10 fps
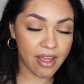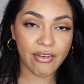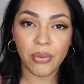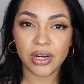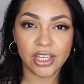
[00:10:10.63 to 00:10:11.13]
if
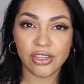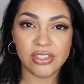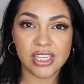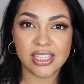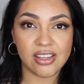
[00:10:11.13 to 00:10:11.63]
I would have
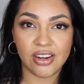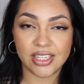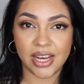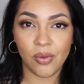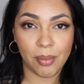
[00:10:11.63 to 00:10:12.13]
used this on a
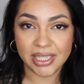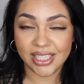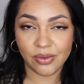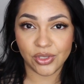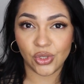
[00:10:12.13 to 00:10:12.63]
day where my
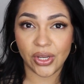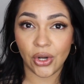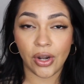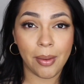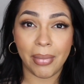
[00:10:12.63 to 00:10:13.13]
skin was doing great,